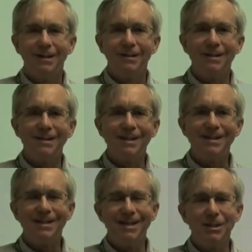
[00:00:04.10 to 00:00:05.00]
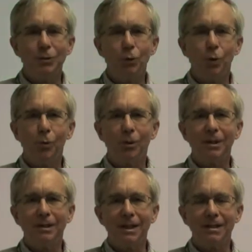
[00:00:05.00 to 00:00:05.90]
This ECE
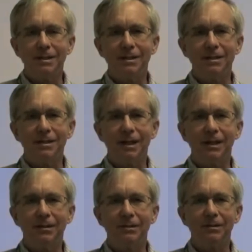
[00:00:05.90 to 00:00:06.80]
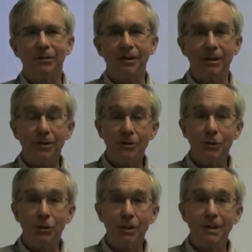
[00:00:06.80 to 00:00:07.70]
201 lesson is titled Linear
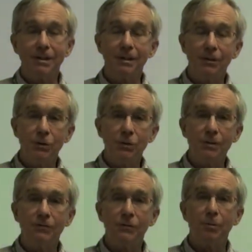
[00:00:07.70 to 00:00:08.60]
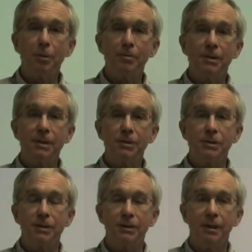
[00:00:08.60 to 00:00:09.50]
Circuits and the Use of
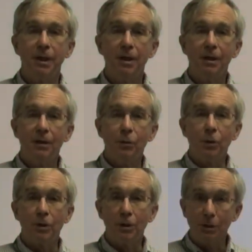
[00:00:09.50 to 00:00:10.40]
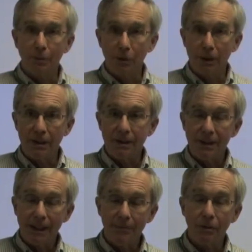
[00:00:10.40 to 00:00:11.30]
Superposition. We're going to bring to the
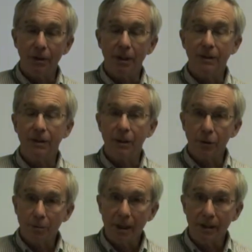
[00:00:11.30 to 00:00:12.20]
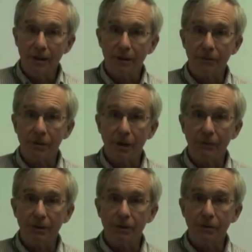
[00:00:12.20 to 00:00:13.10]
table another method of
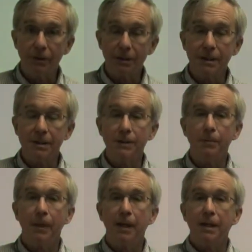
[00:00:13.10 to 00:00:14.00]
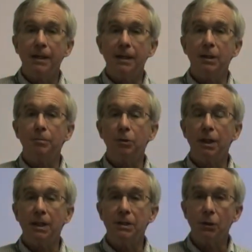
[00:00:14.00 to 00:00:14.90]
solving circuits. It
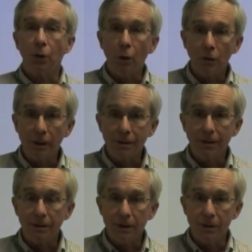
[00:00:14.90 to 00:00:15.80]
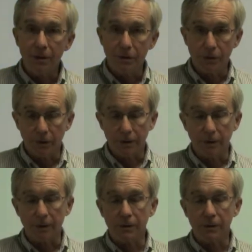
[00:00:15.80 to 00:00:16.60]
applies only to linear circuits.